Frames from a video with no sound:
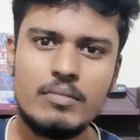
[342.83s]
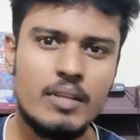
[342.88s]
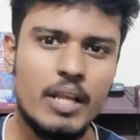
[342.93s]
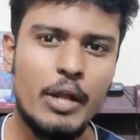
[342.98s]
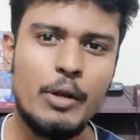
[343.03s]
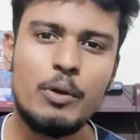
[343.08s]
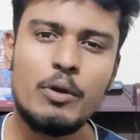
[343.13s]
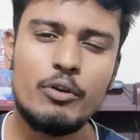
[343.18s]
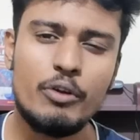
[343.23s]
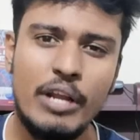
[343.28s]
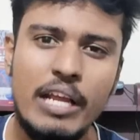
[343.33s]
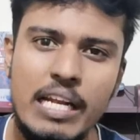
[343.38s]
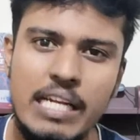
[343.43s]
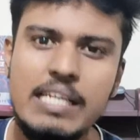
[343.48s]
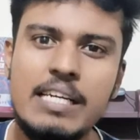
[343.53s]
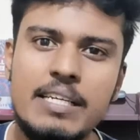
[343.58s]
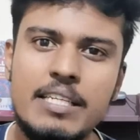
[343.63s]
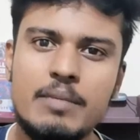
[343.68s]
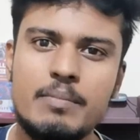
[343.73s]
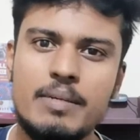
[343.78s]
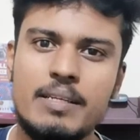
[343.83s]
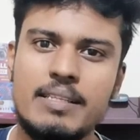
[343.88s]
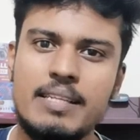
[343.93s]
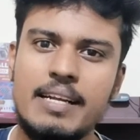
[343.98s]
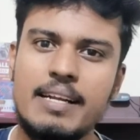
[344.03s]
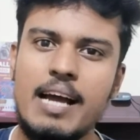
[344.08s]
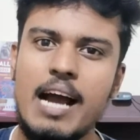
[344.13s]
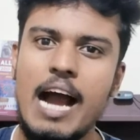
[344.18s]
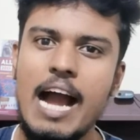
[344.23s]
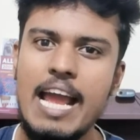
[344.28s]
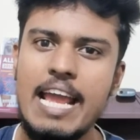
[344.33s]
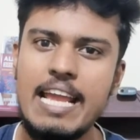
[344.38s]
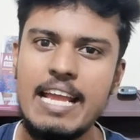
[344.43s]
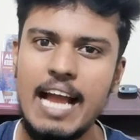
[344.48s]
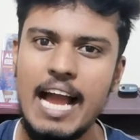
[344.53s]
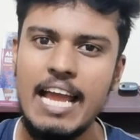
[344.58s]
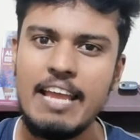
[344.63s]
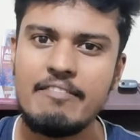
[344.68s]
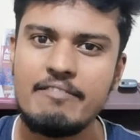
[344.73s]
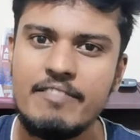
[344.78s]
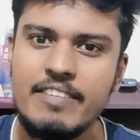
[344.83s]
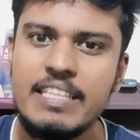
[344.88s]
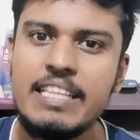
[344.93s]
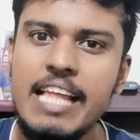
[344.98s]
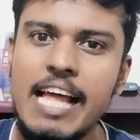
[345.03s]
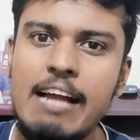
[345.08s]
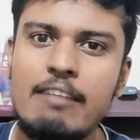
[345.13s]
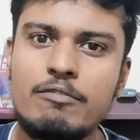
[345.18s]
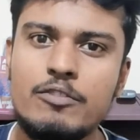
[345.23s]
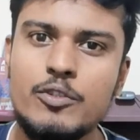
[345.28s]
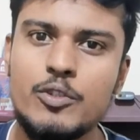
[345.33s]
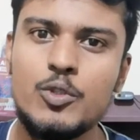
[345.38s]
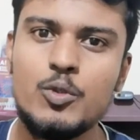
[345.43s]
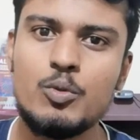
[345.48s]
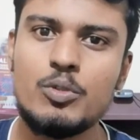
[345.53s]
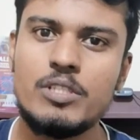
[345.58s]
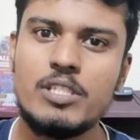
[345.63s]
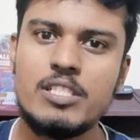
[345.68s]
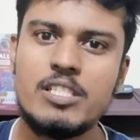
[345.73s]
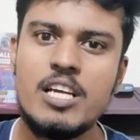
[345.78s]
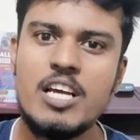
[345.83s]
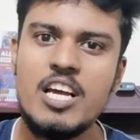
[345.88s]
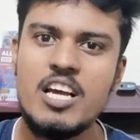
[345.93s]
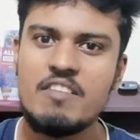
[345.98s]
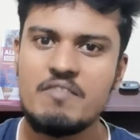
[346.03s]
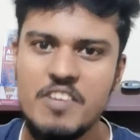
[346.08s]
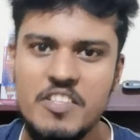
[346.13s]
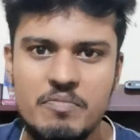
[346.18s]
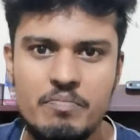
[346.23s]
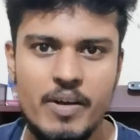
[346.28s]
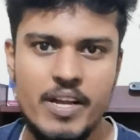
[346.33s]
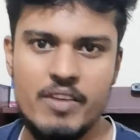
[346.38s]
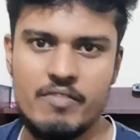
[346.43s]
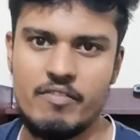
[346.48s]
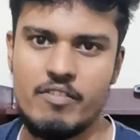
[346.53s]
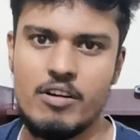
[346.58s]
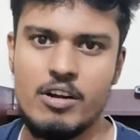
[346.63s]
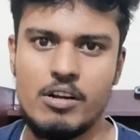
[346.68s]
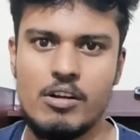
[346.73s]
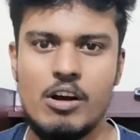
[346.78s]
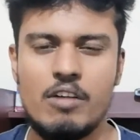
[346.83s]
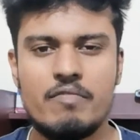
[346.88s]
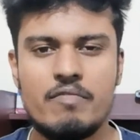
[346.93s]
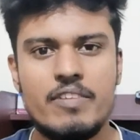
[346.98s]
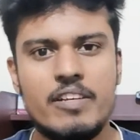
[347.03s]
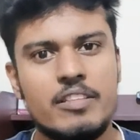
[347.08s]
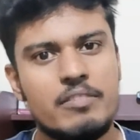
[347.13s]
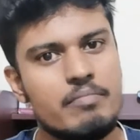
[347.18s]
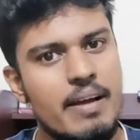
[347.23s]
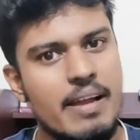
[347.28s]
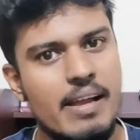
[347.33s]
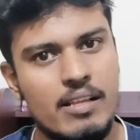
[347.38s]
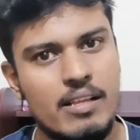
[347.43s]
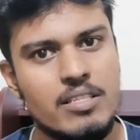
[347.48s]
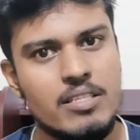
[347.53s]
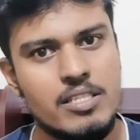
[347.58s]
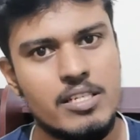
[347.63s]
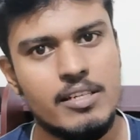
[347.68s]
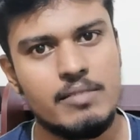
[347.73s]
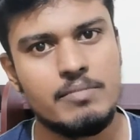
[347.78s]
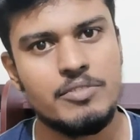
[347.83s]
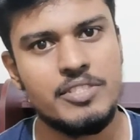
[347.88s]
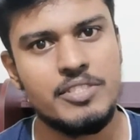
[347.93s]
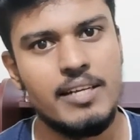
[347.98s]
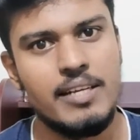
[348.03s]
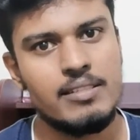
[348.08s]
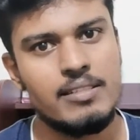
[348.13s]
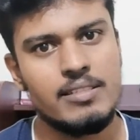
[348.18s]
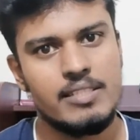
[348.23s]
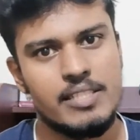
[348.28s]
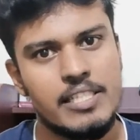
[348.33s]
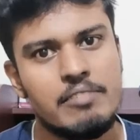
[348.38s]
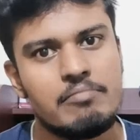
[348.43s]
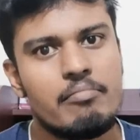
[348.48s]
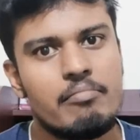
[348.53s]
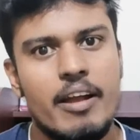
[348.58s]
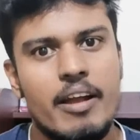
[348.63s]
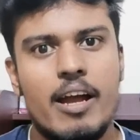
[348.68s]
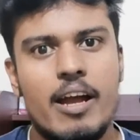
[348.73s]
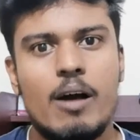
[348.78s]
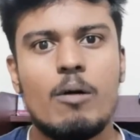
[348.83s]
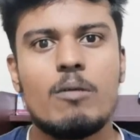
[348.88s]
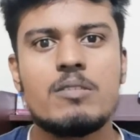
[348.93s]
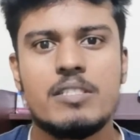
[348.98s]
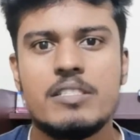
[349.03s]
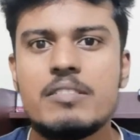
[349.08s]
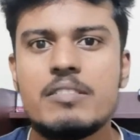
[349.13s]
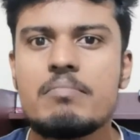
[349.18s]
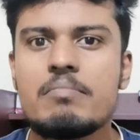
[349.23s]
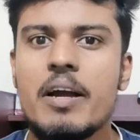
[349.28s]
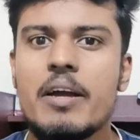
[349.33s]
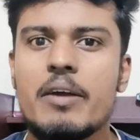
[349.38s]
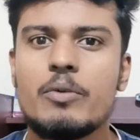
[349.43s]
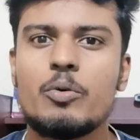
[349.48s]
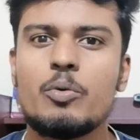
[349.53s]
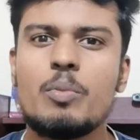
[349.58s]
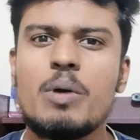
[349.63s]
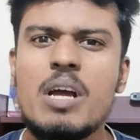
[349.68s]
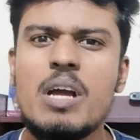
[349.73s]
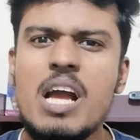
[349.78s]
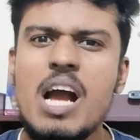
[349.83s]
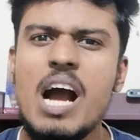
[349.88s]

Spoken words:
and you're really determined that I will have to do this with my work or with my other circumstances in my house, in my room,